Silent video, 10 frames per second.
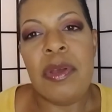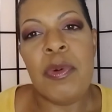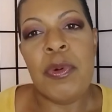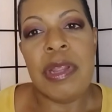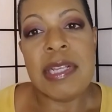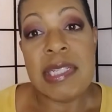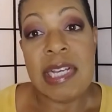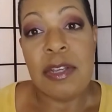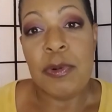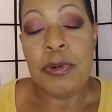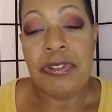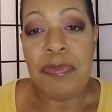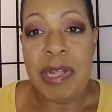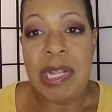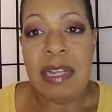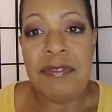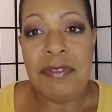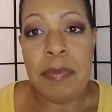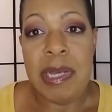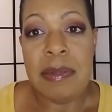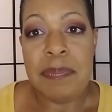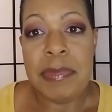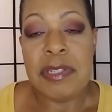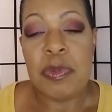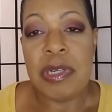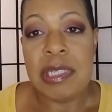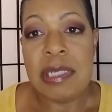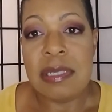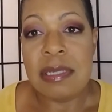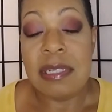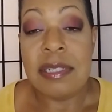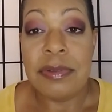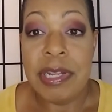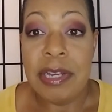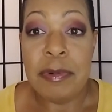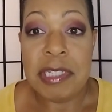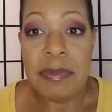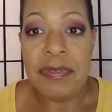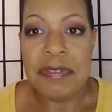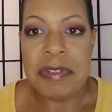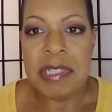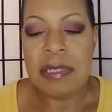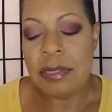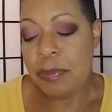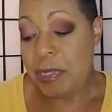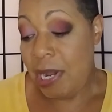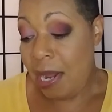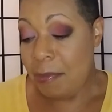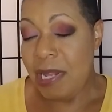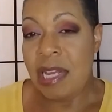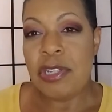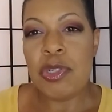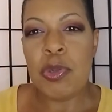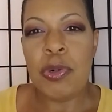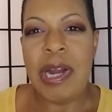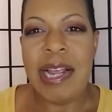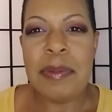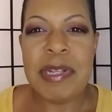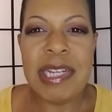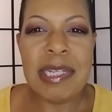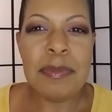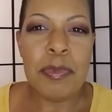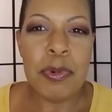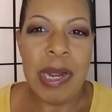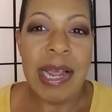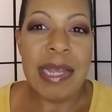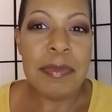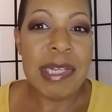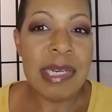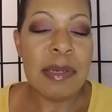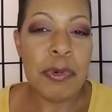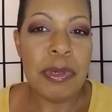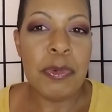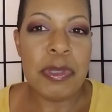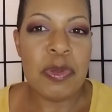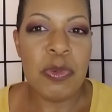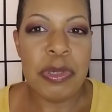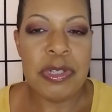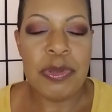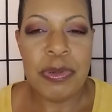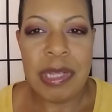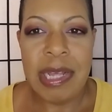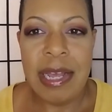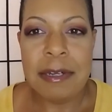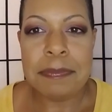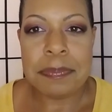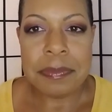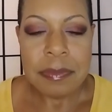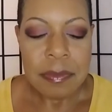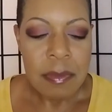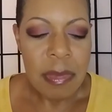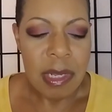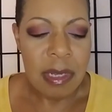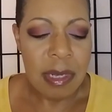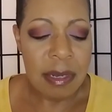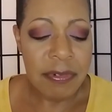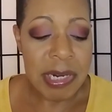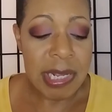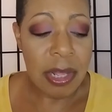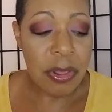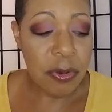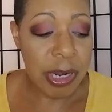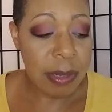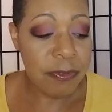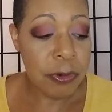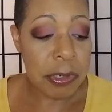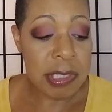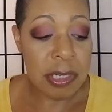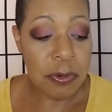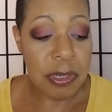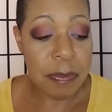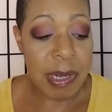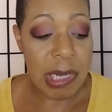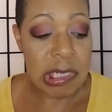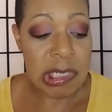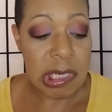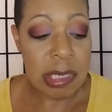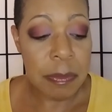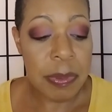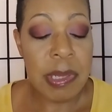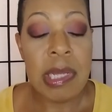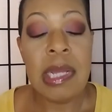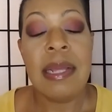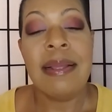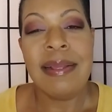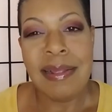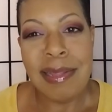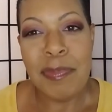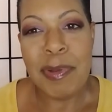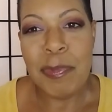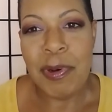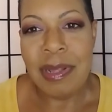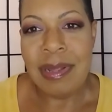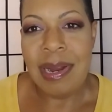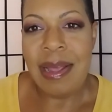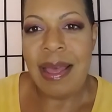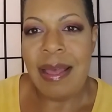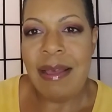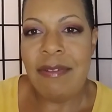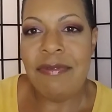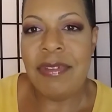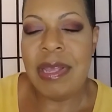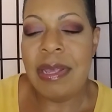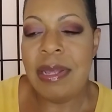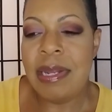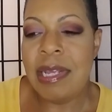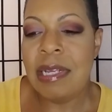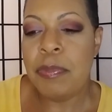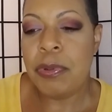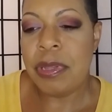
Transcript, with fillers: on the second quarter of my life from my mid 20s until now which I'm 50 so but I'm not sure I am leaning I am leaning more and more towards doing that uh, right now, though, I am focusing on polishing up the memoir that I have. And any book